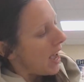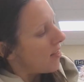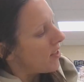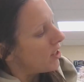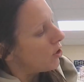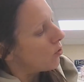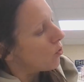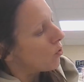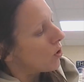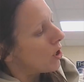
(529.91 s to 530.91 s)
and then you
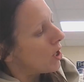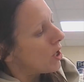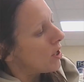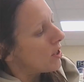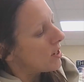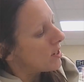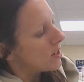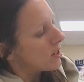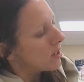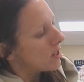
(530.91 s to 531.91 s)
draw
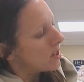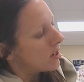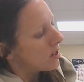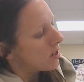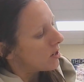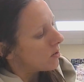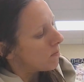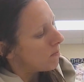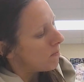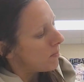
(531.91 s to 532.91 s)
this
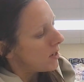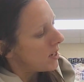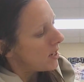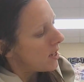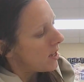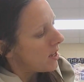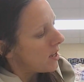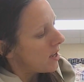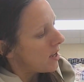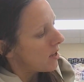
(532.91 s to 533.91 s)

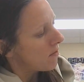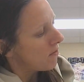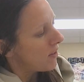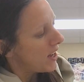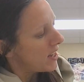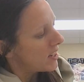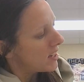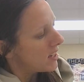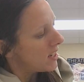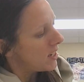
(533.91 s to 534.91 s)
big
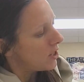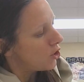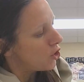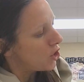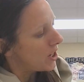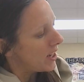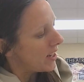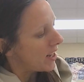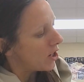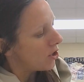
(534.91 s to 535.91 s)
fancy
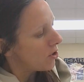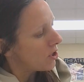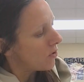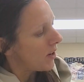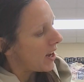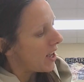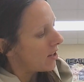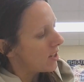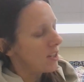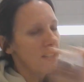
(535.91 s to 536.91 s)
G that curls
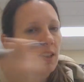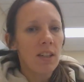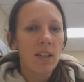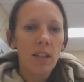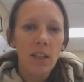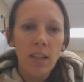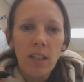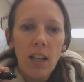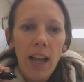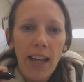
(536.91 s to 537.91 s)
around
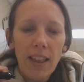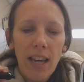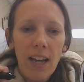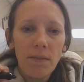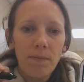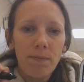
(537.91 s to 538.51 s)
like that.